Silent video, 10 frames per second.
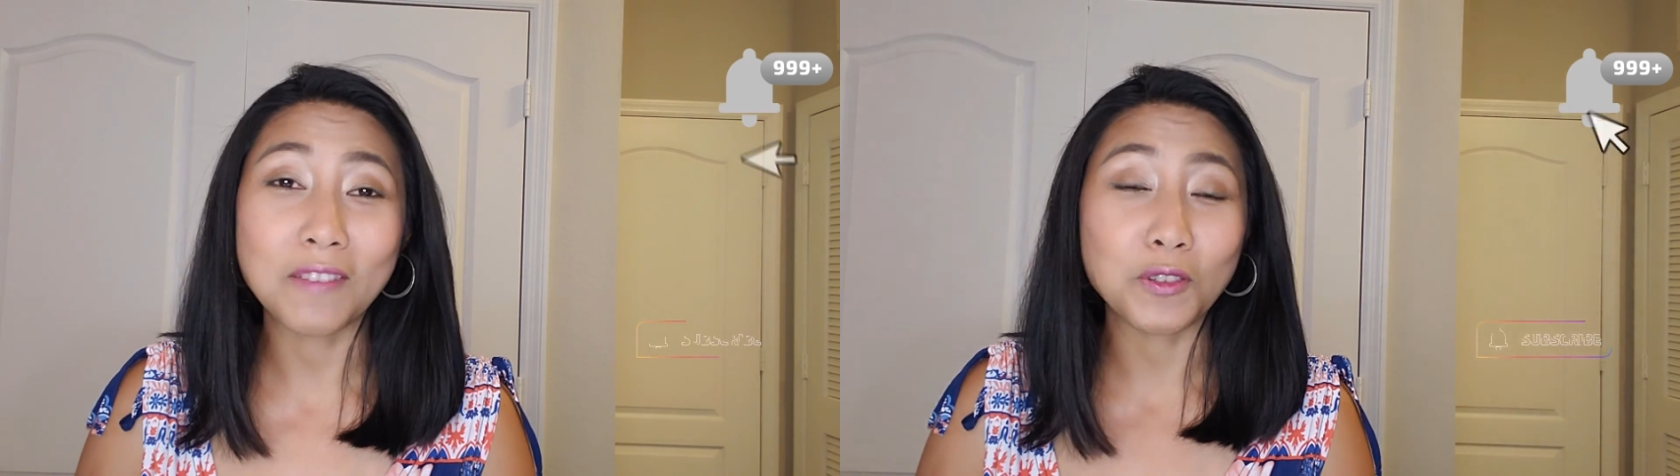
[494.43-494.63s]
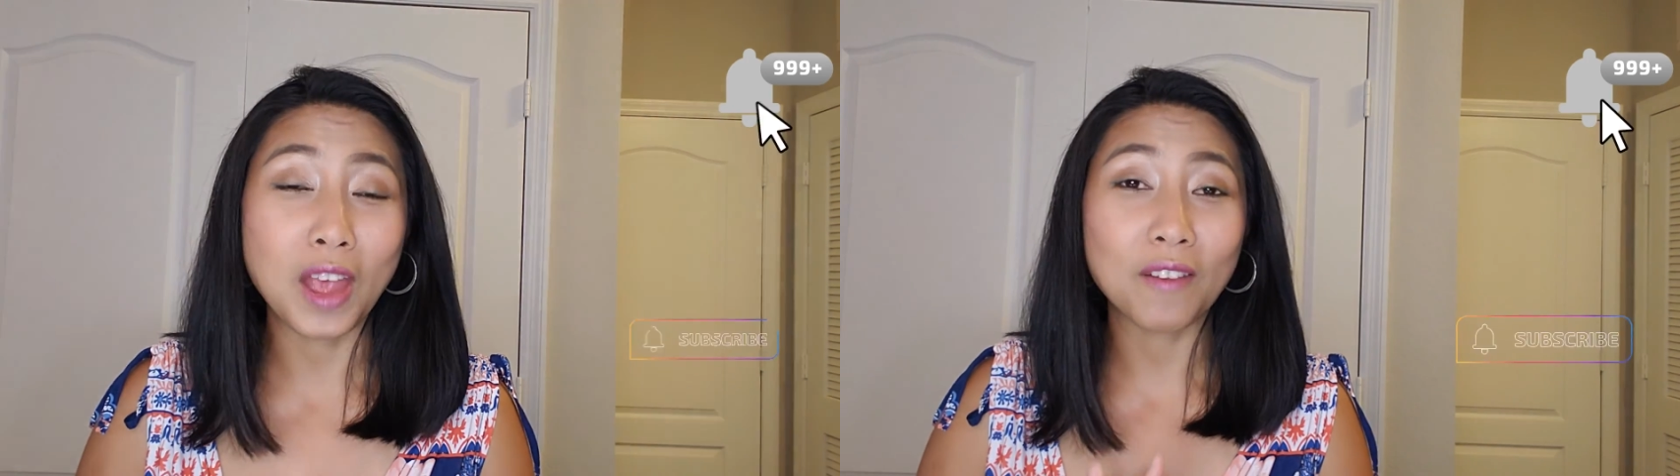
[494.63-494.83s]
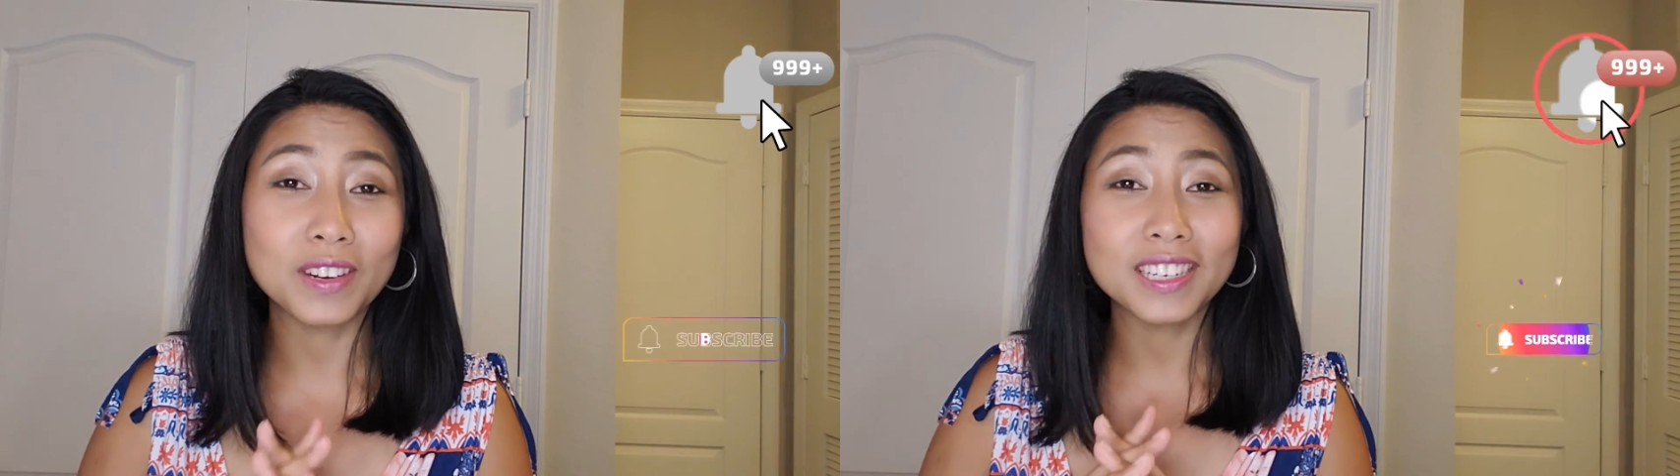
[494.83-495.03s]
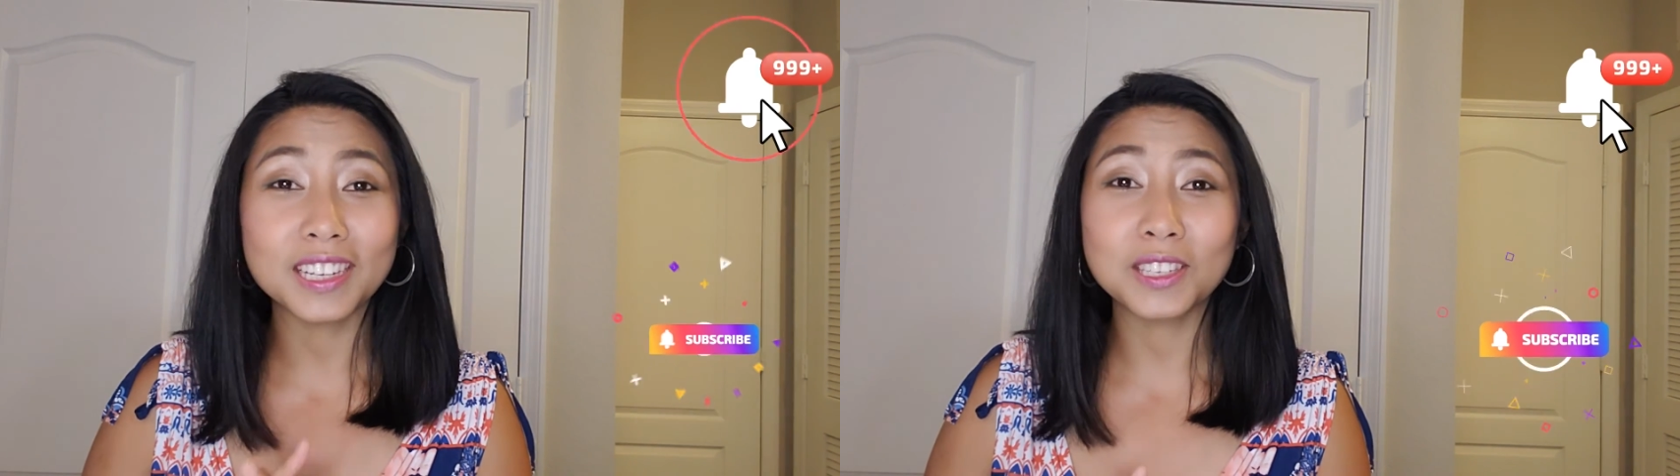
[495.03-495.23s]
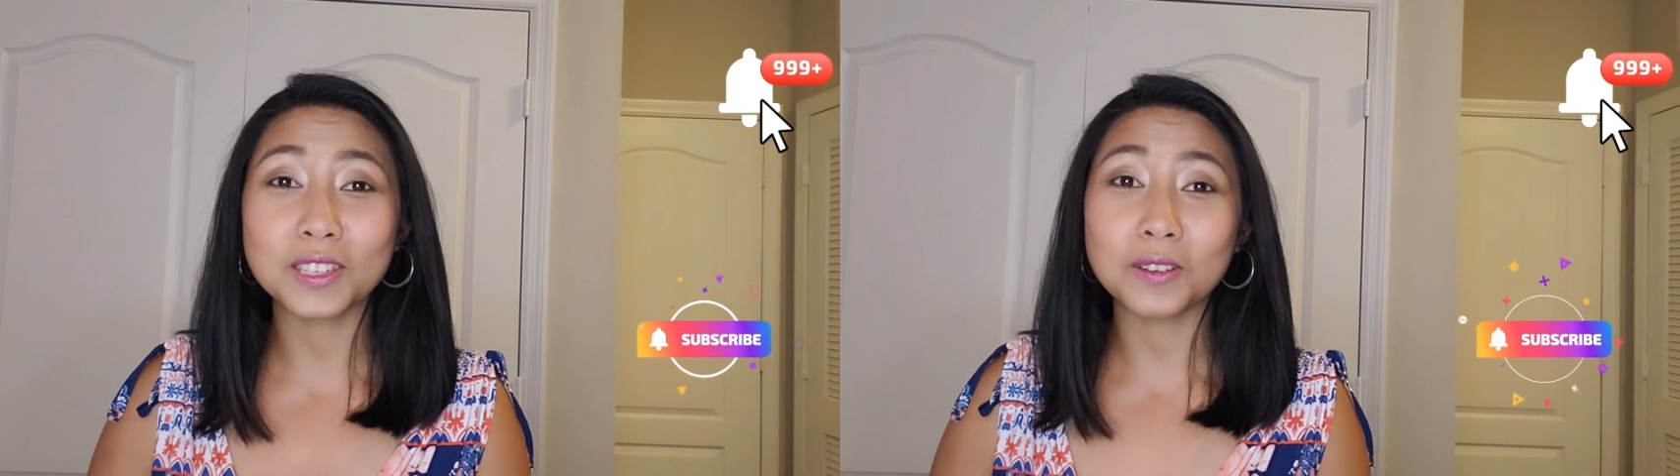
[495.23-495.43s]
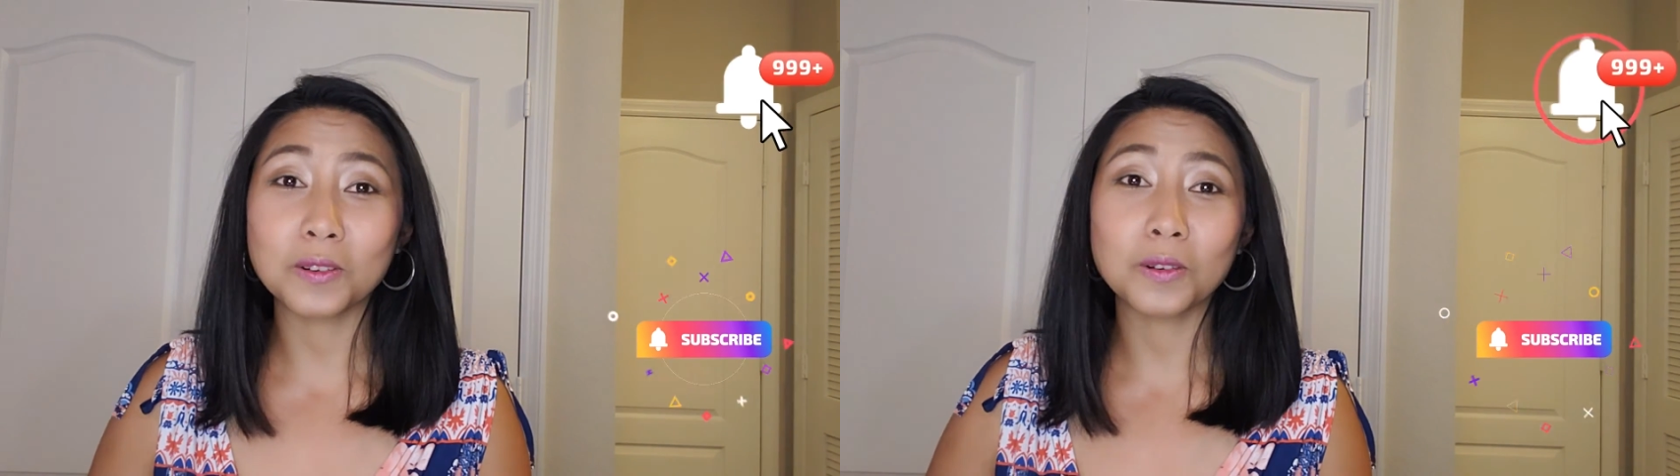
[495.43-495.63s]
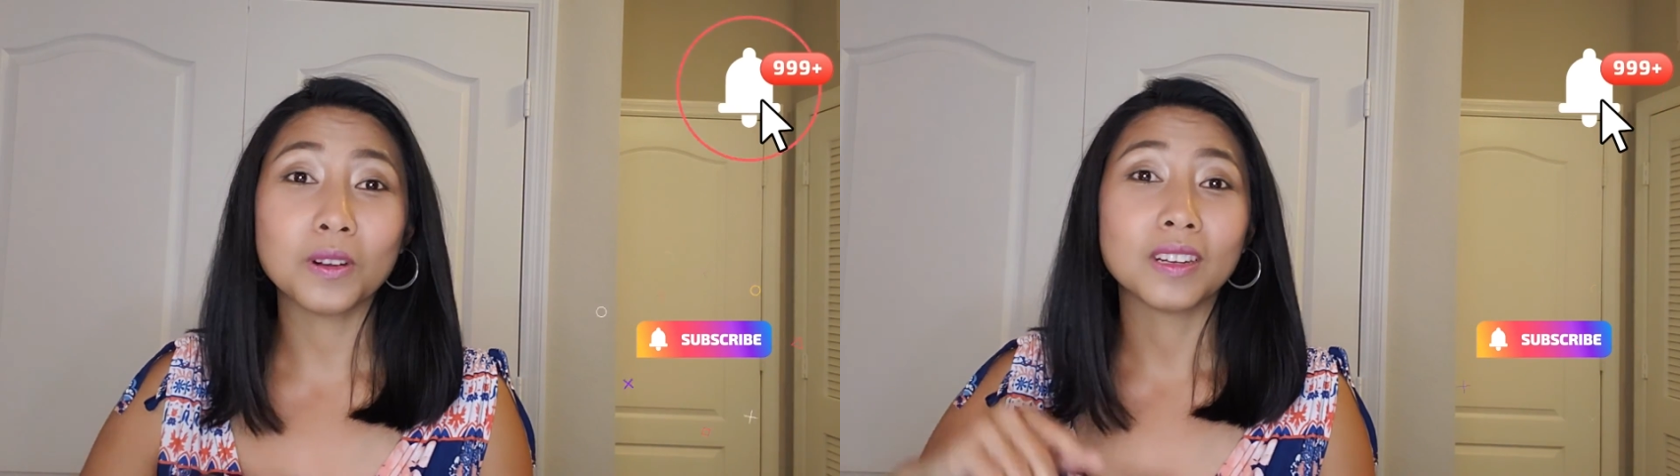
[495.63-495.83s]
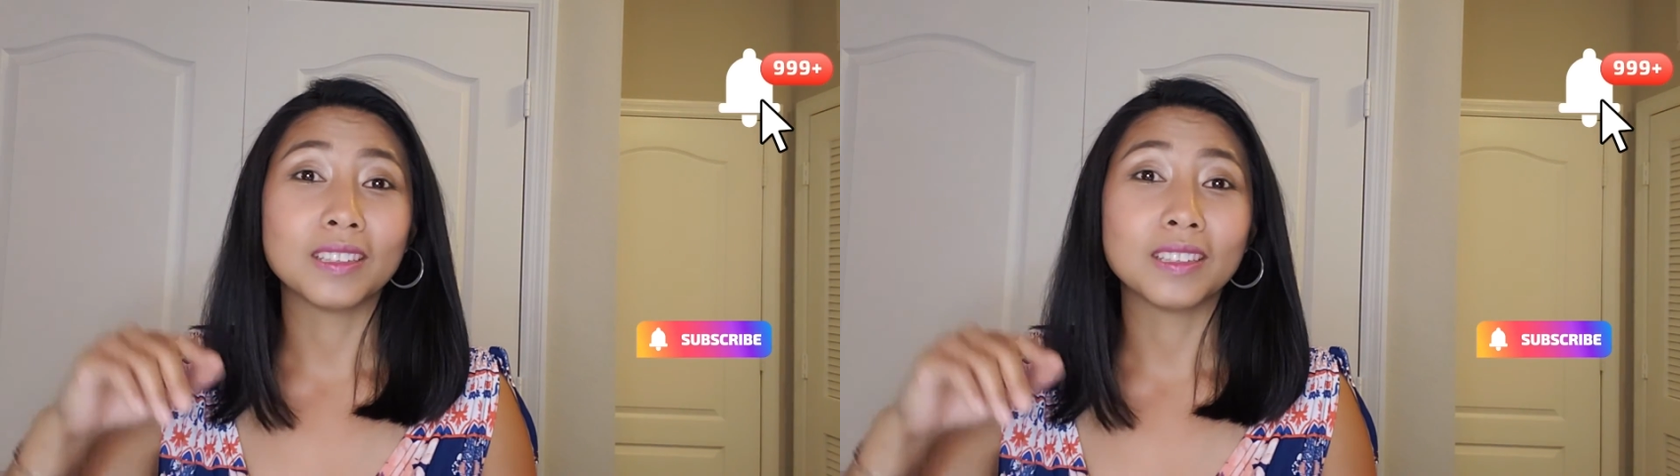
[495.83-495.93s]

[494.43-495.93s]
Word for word: If you haven't done so,